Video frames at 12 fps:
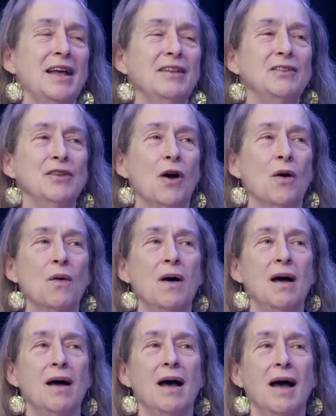And
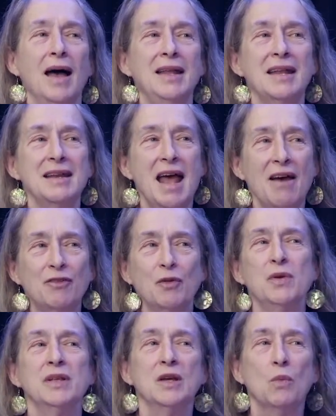so I didn't have
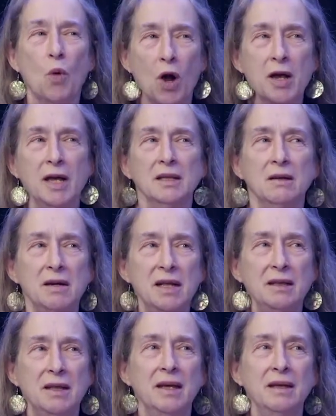to really work at learning